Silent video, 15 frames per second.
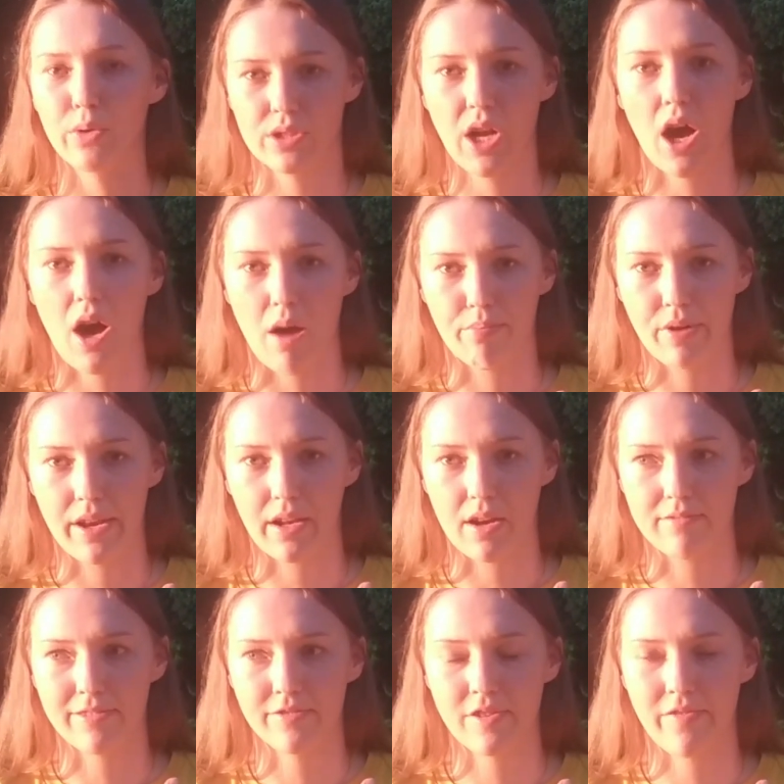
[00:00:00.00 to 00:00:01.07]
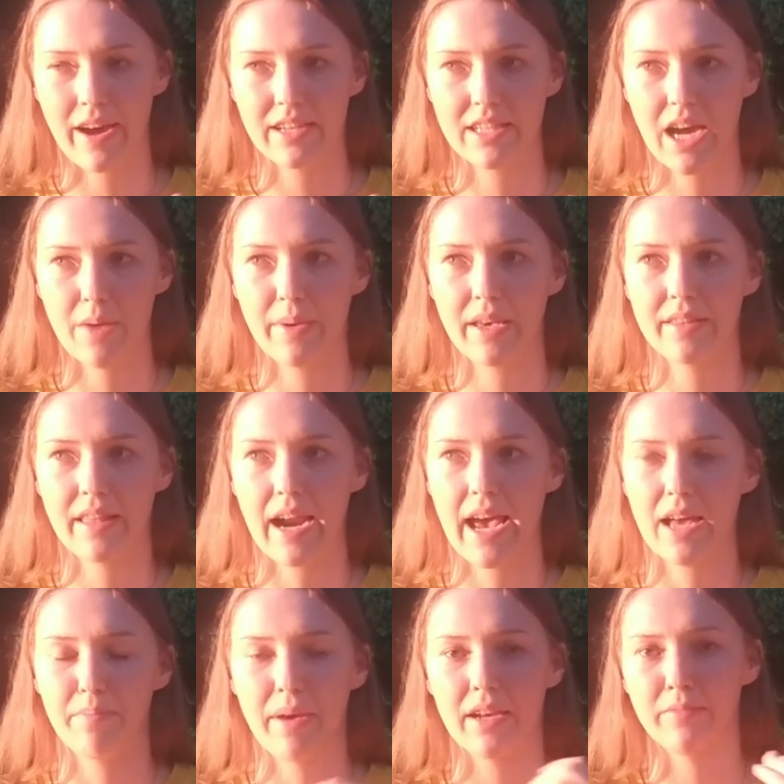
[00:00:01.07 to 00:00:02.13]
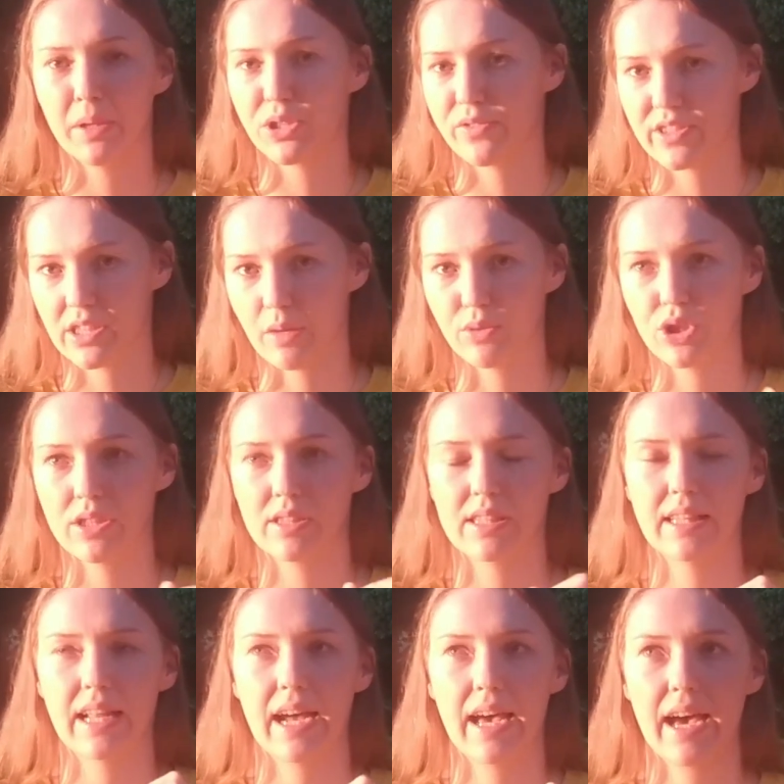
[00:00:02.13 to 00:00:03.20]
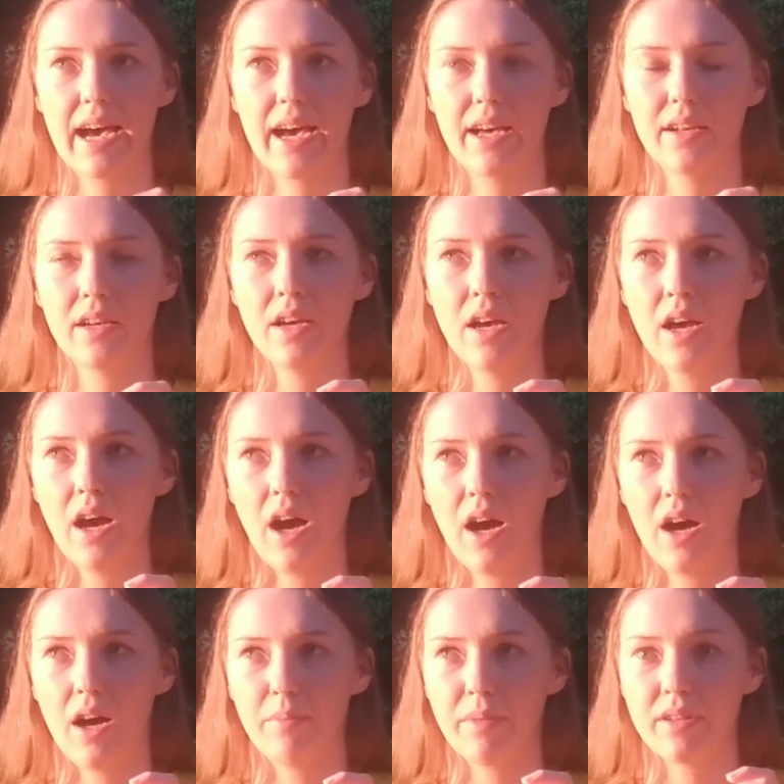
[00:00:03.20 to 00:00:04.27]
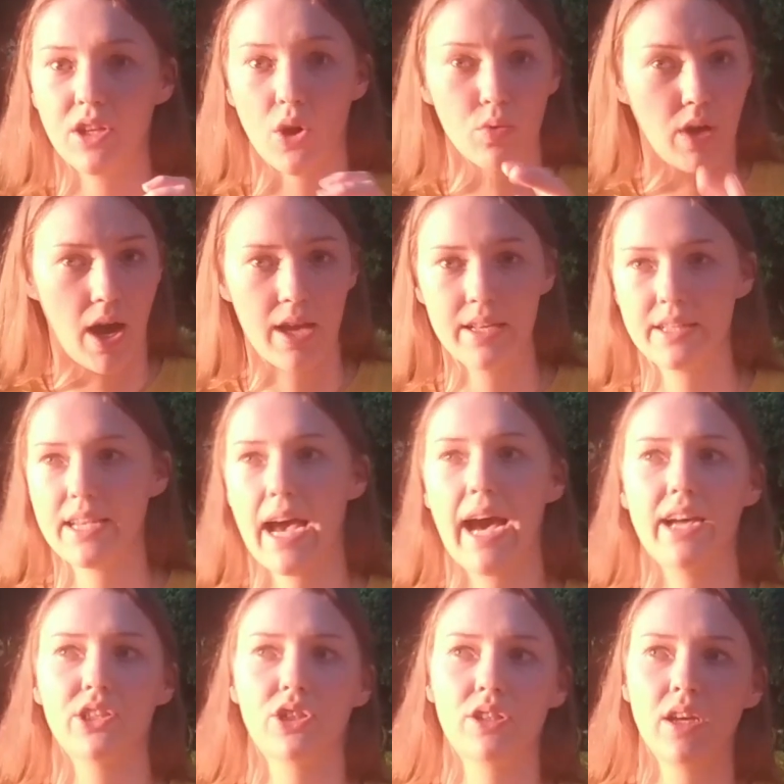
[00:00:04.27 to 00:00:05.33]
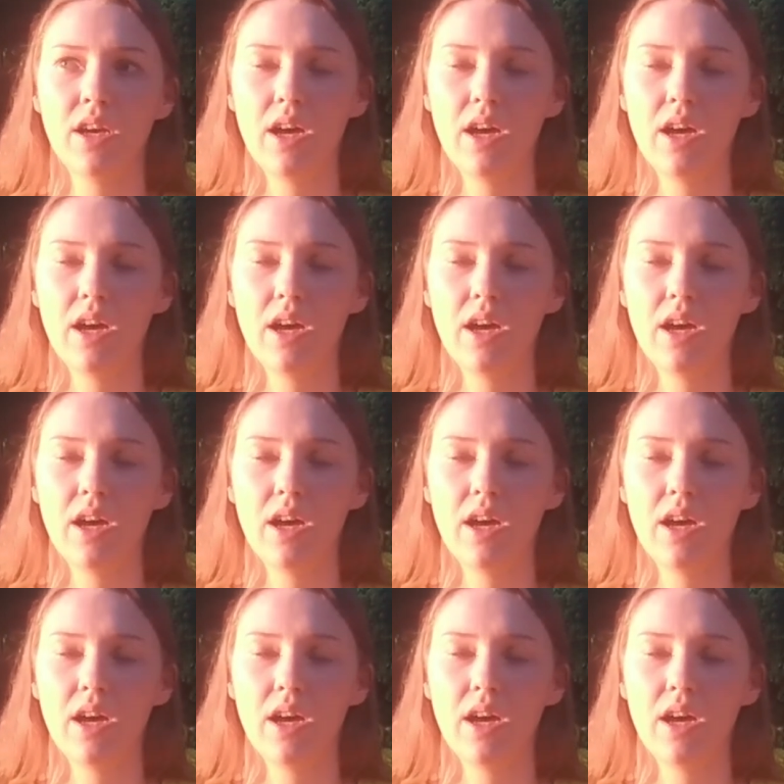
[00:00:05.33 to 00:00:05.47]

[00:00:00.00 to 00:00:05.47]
not operating off of divine timing, and that I had made a bunch of assumptions, and that I had gotten attached.